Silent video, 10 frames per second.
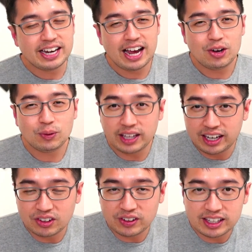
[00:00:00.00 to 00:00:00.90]
Now,
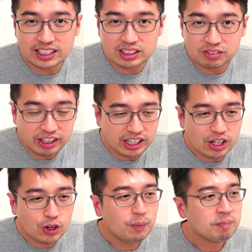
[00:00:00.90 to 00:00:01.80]
later in this
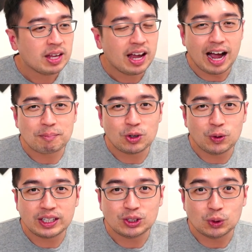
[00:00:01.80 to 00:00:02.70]
video, I'm
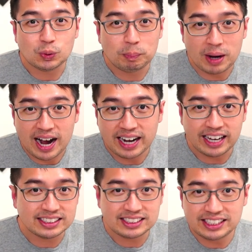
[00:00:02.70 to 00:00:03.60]
going to buy and